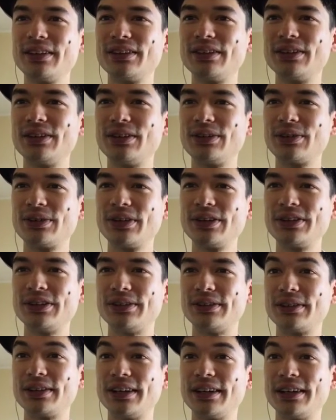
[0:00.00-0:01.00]

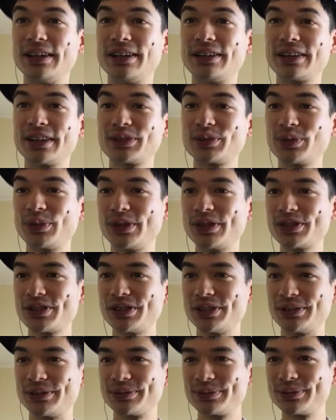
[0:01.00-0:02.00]
Alrighty, uh, thanks for
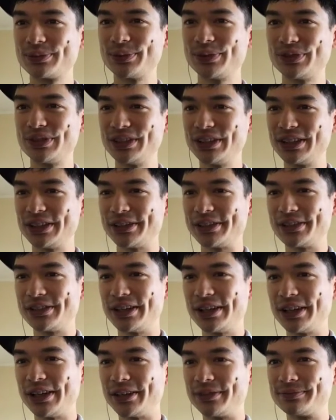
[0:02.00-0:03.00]
watching. We'll see you again.
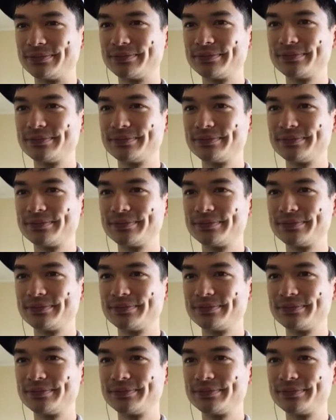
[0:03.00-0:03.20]
Take care.